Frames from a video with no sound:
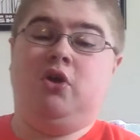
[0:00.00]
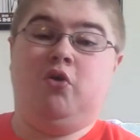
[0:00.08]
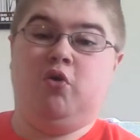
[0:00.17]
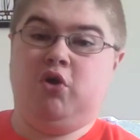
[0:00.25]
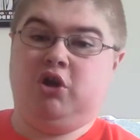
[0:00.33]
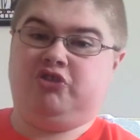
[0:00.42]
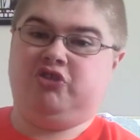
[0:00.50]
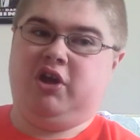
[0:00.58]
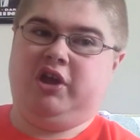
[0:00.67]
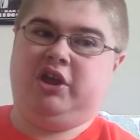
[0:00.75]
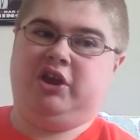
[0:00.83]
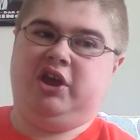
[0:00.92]
or
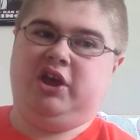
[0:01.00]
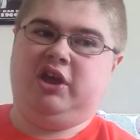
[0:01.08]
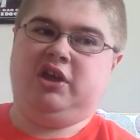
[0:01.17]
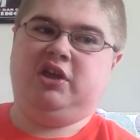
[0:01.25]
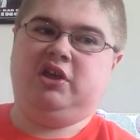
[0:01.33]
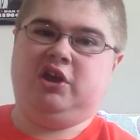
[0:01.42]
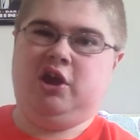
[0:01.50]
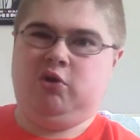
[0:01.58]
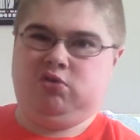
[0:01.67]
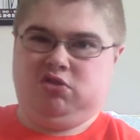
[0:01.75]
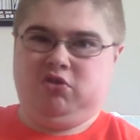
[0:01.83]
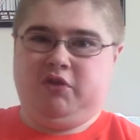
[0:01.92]
trying to, you
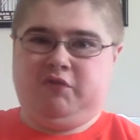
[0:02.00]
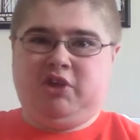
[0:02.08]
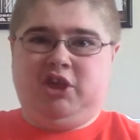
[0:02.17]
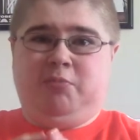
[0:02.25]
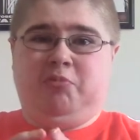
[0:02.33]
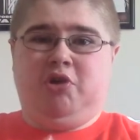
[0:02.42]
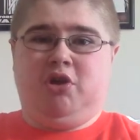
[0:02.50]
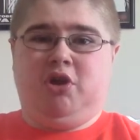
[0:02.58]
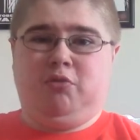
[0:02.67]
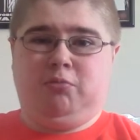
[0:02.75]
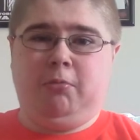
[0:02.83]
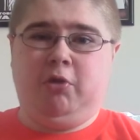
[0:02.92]
know, sort of keep
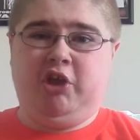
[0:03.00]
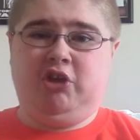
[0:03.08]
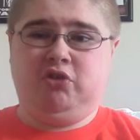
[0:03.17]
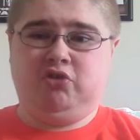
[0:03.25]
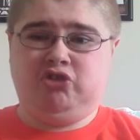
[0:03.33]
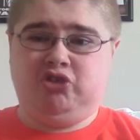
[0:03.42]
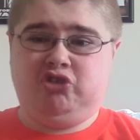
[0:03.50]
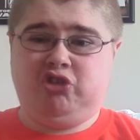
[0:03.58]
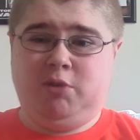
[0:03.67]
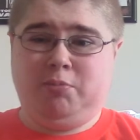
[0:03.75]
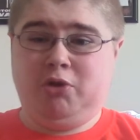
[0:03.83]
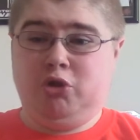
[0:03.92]
your
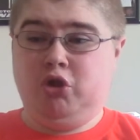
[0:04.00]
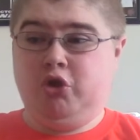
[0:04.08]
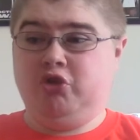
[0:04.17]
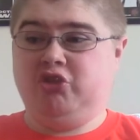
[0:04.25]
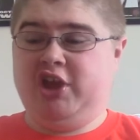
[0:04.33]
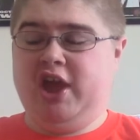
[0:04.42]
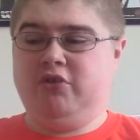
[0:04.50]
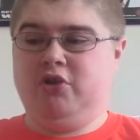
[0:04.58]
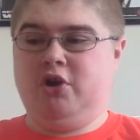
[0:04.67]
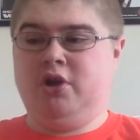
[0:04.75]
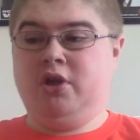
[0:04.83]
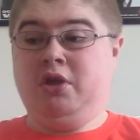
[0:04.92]
relationship glued
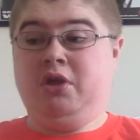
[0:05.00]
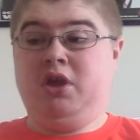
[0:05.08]
together.